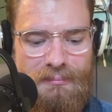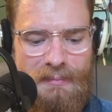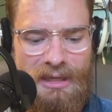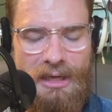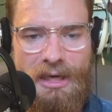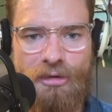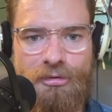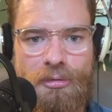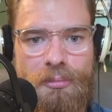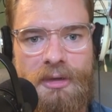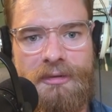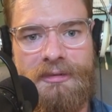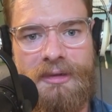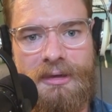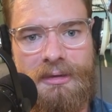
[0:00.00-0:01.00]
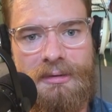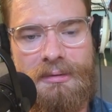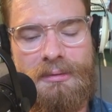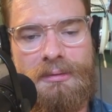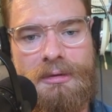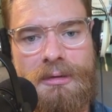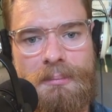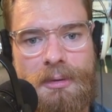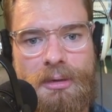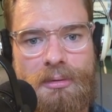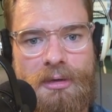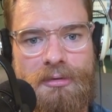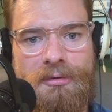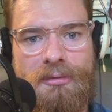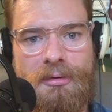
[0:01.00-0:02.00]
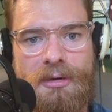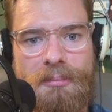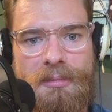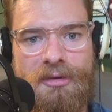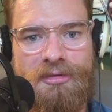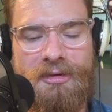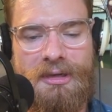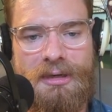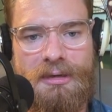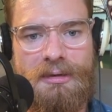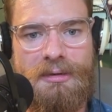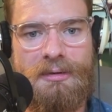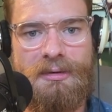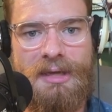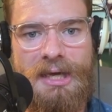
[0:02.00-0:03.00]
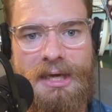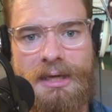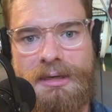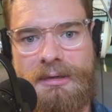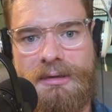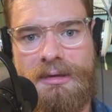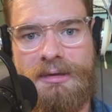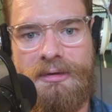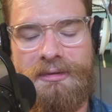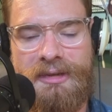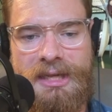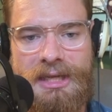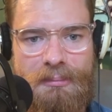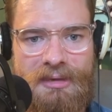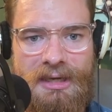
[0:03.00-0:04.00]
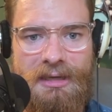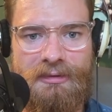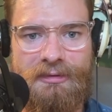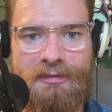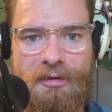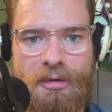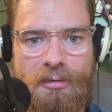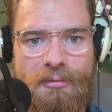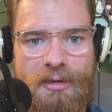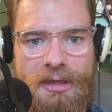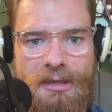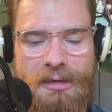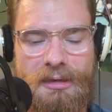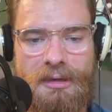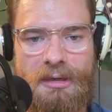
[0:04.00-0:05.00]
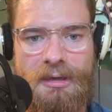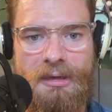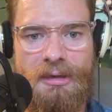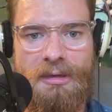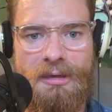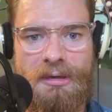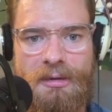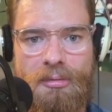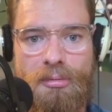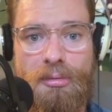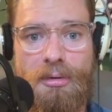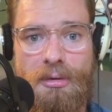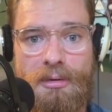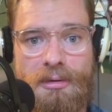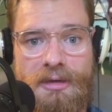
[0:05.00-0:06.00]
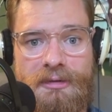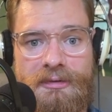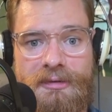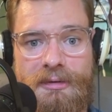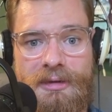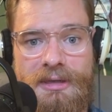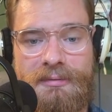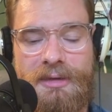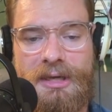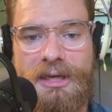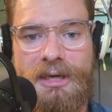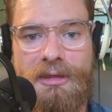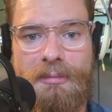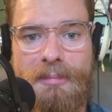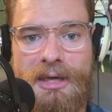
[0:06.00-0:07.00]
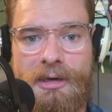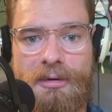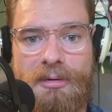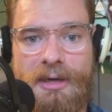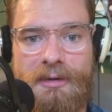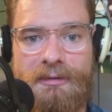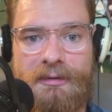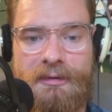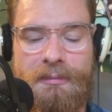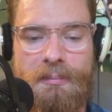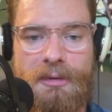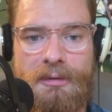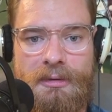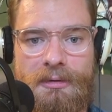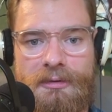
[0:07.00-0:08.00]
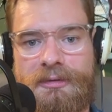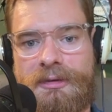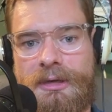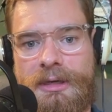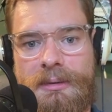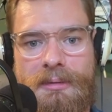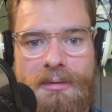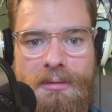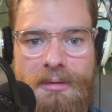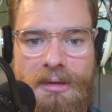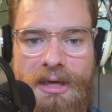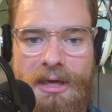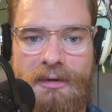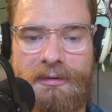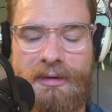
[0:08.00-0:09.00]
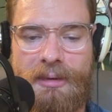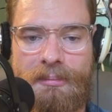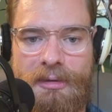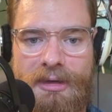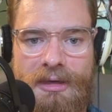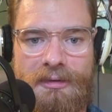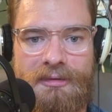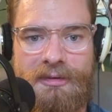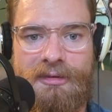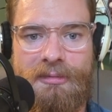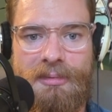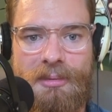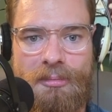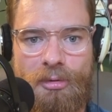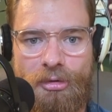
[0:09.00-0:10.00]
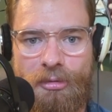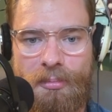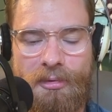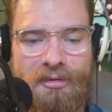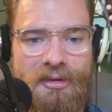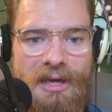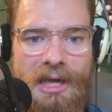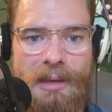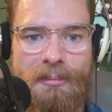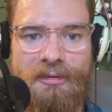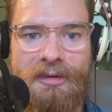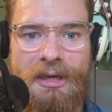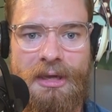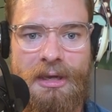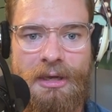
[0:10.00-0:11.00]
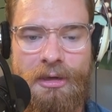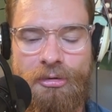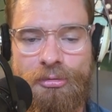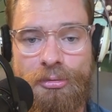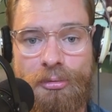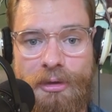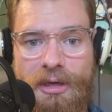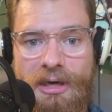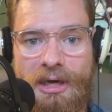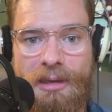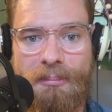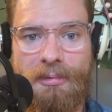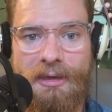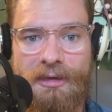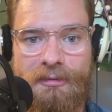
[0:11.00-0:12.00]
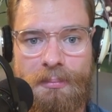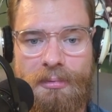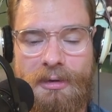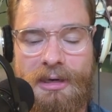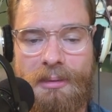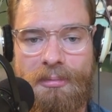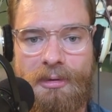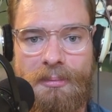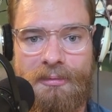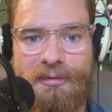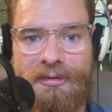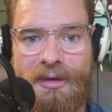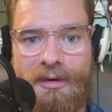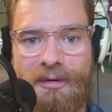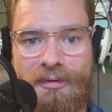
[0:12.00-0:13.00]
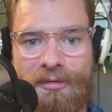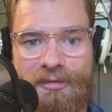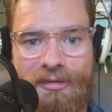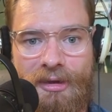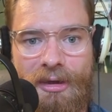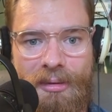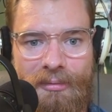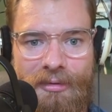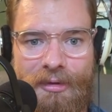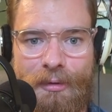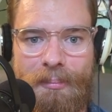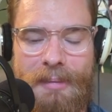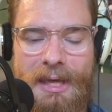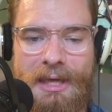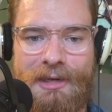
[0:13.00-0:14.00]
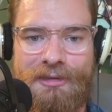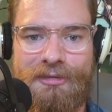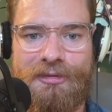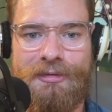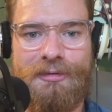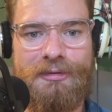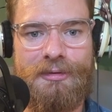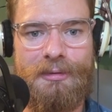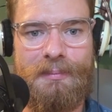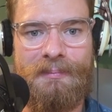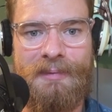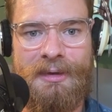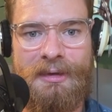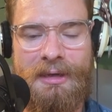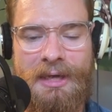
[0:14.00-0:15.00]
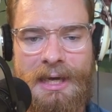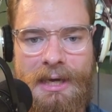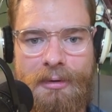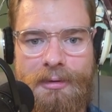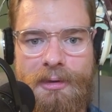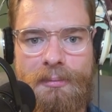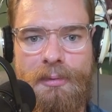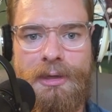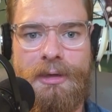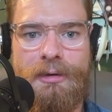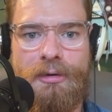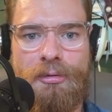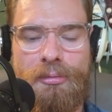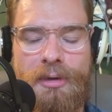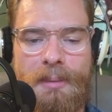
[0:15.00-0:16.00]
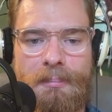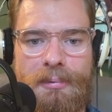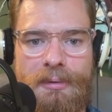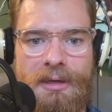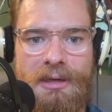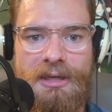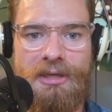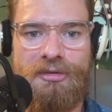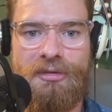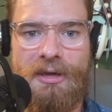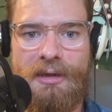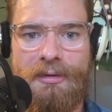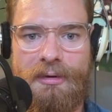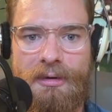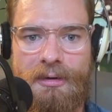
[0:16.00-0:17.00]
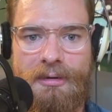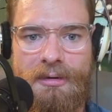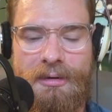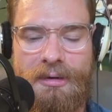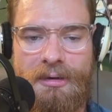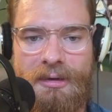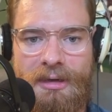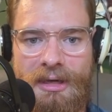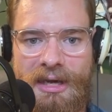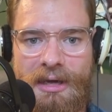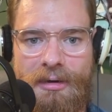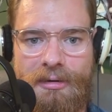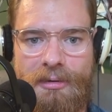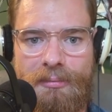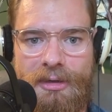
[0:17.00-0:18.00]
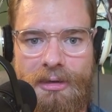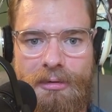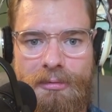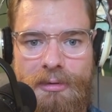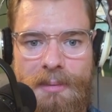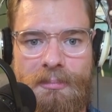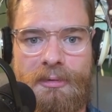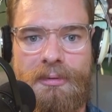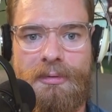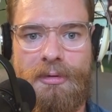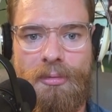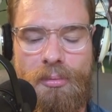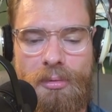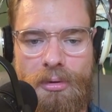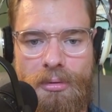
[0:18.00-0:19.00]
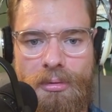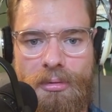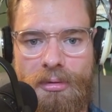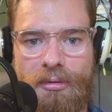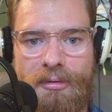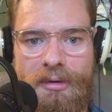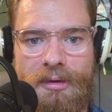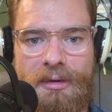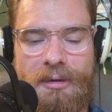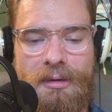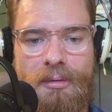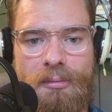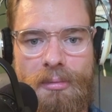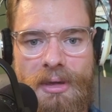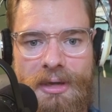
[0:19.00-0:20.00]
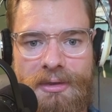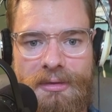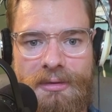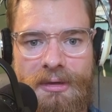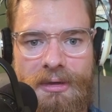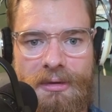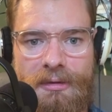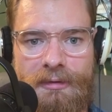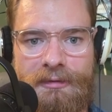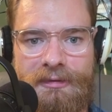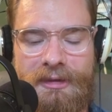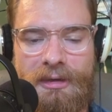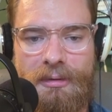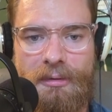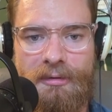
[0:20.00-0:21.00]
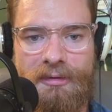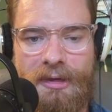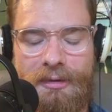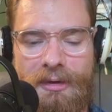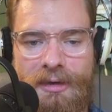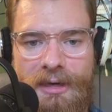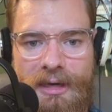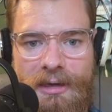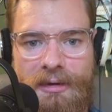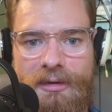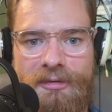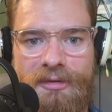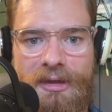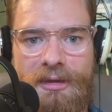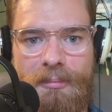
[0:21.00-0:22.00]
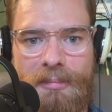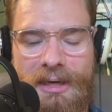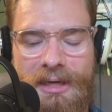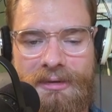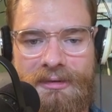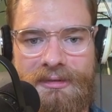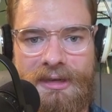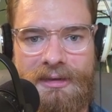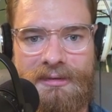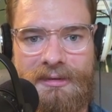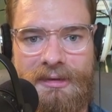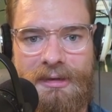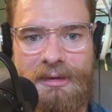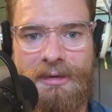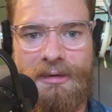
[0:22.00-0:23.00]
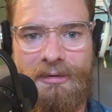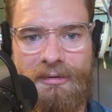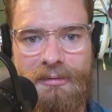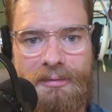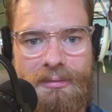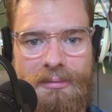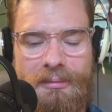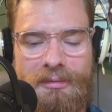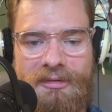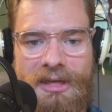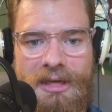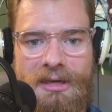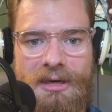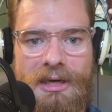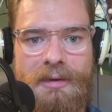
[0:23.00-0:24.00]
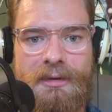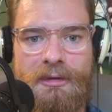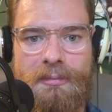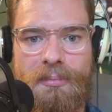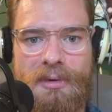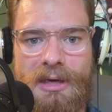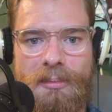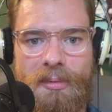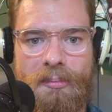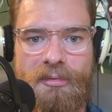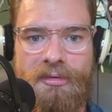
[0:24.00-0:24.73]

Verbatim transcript: altruistic component to our mission that is aimed at solving or at least alleviating the meta crisis because uh, as emily has said to me multiple times truly complex problems they aren't solved they're managed so how can we equip each other and how can we equip the world with the skills and the knowledge and the mindset to take on these problems